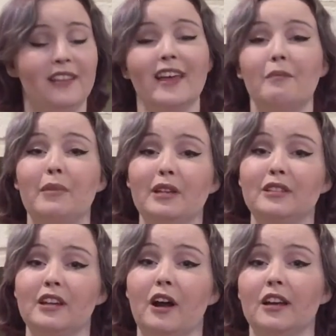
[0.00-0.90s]
that meal's
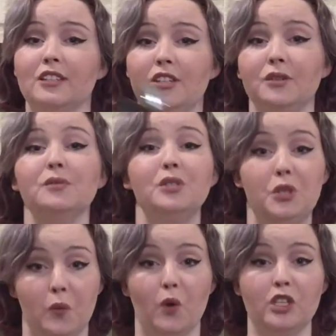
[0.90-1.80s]
gonna cost you
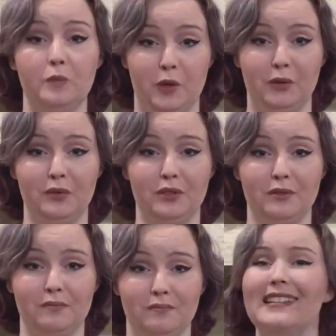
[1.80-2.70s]
two more
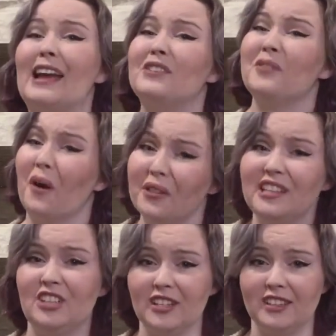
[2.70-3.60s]
spoons. Now you've
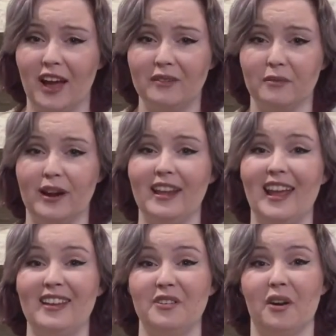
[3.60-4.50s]
only just gotten ready
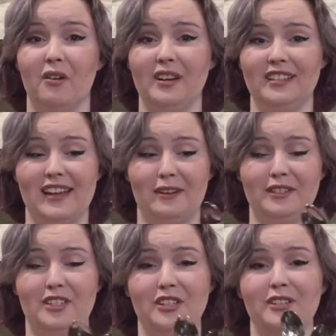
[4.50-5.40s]
and you're already down
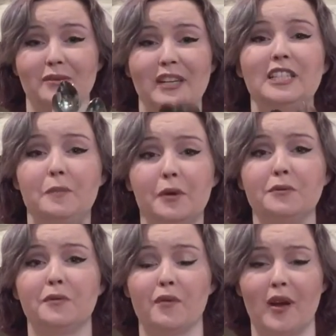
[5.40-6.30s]
to just three
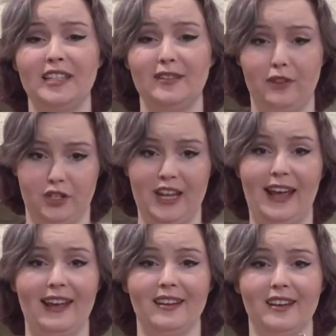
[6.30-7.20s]
spoons for the rest of your
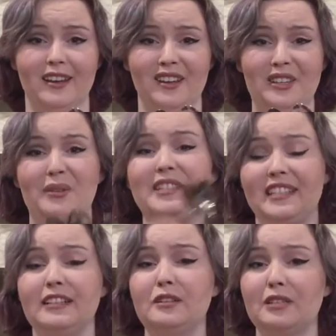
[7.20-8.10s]
day. You could
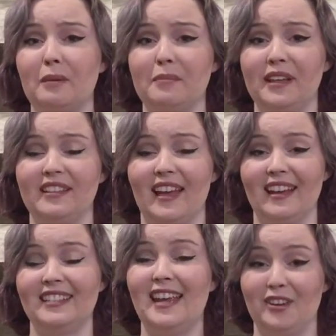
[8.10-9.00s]
still do something
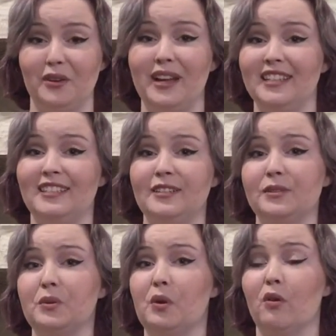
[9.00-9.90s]
like take your kids to
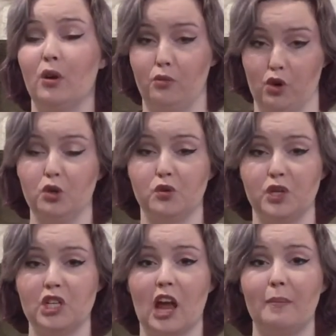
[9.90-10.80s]
school, go grocery
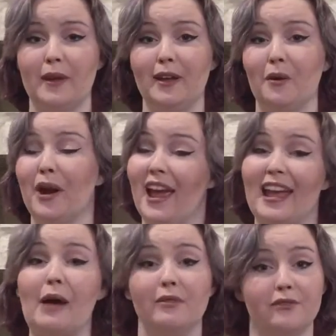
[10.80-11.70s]
shopping, or hang
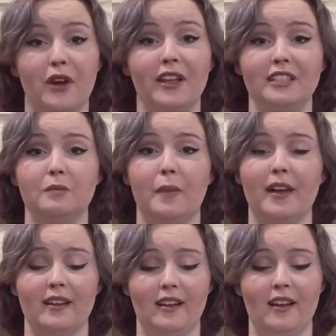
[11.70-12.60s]
out with friends, but